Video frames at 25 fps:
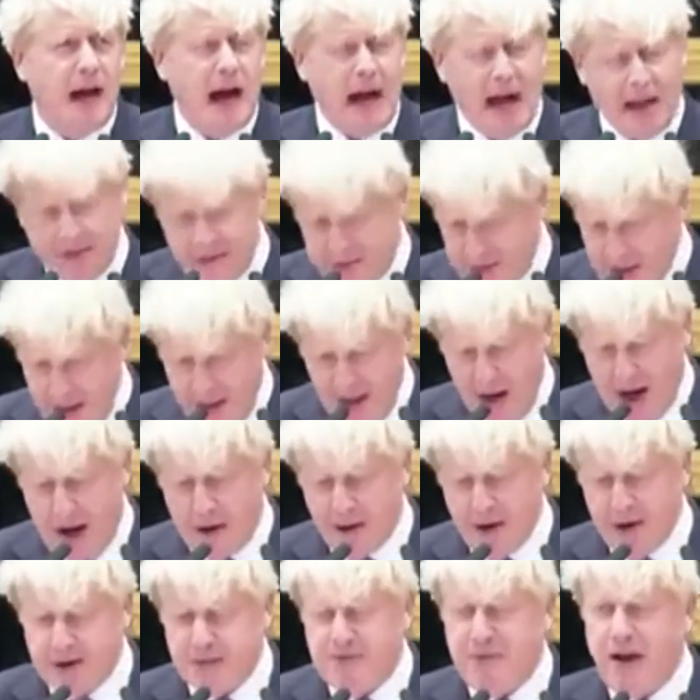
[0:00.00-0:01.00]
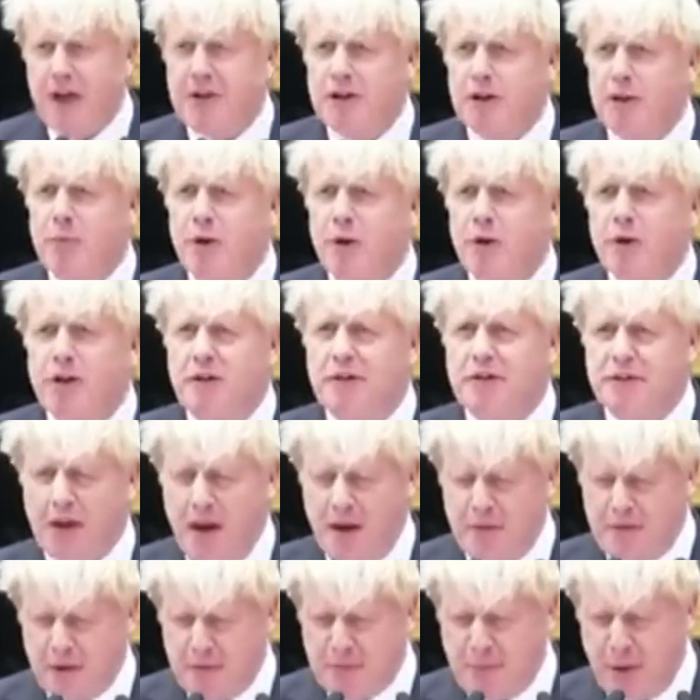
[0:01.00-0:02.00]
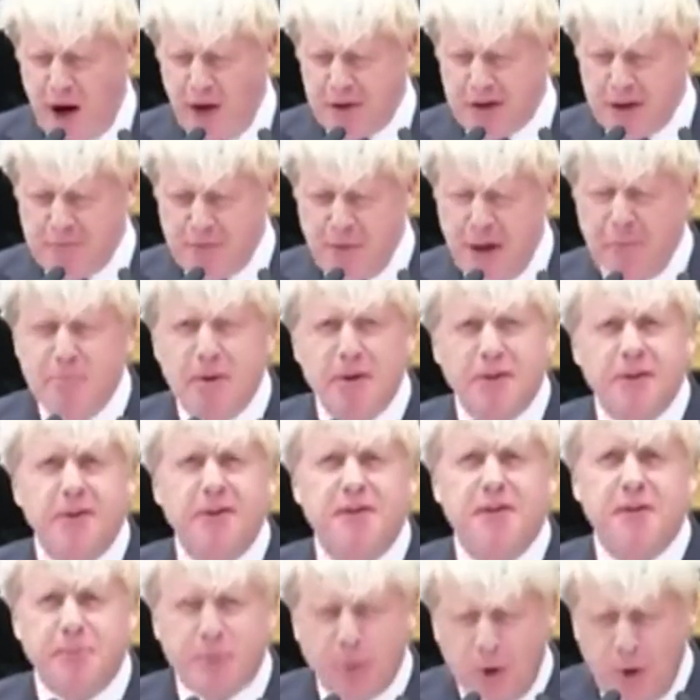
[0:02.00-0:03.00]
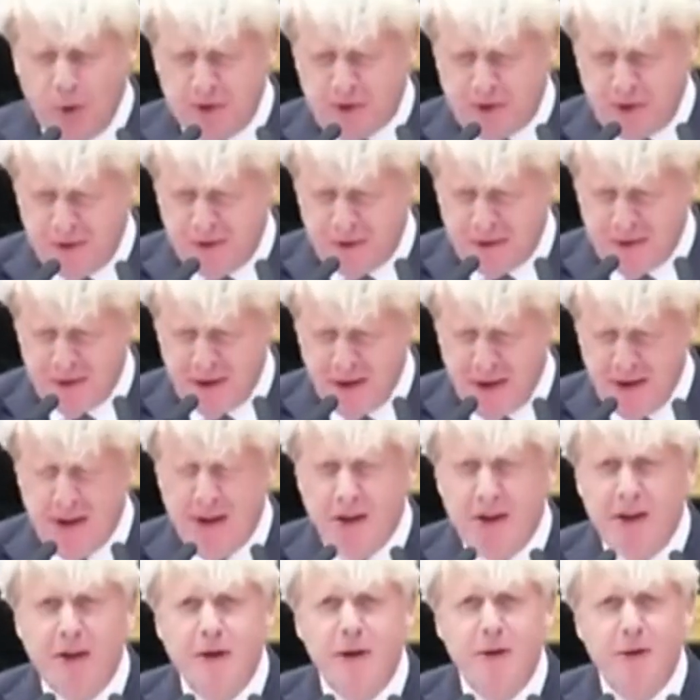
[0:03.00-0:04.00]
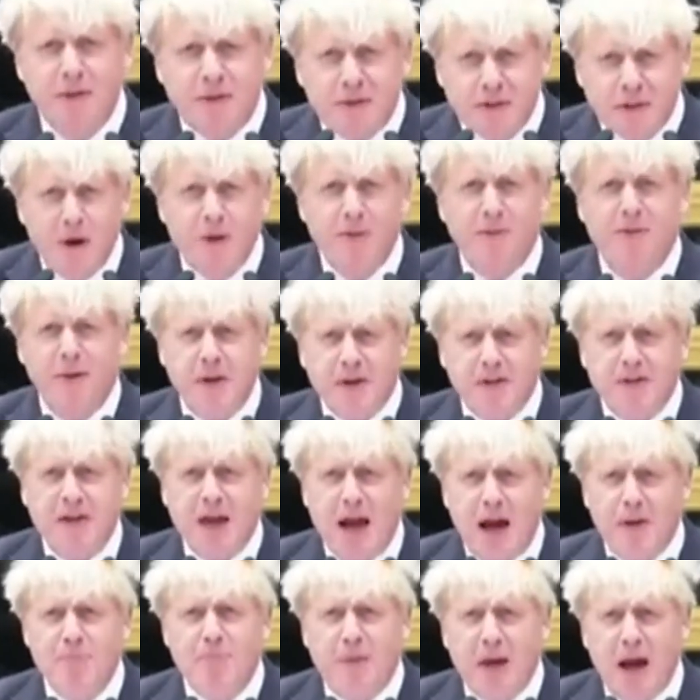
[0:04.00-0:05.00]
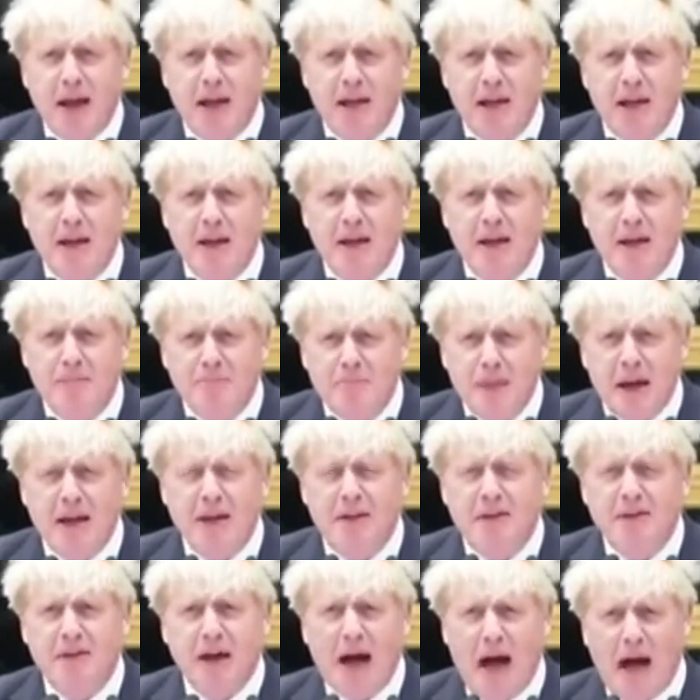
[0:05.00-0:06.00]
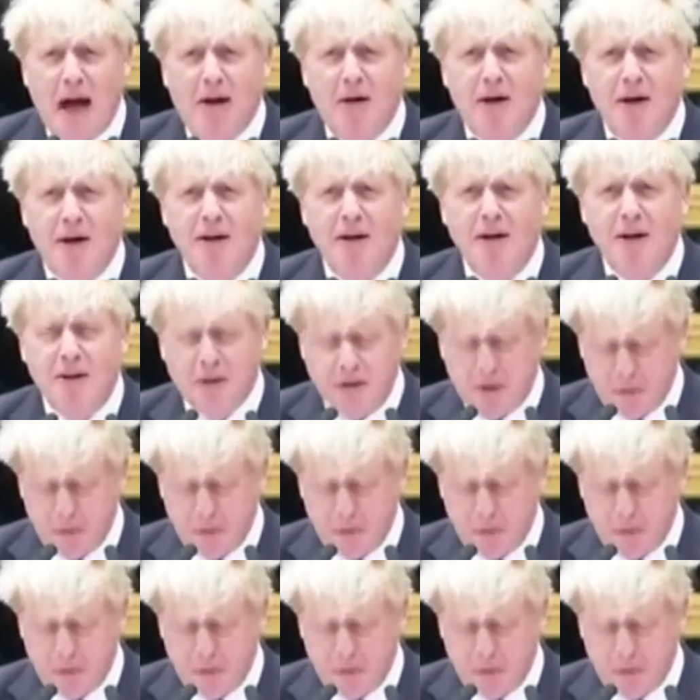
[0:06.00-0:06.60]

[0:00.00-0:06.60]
and our indefatigable Conservative Party members and supporters whose selfless campaigning makes our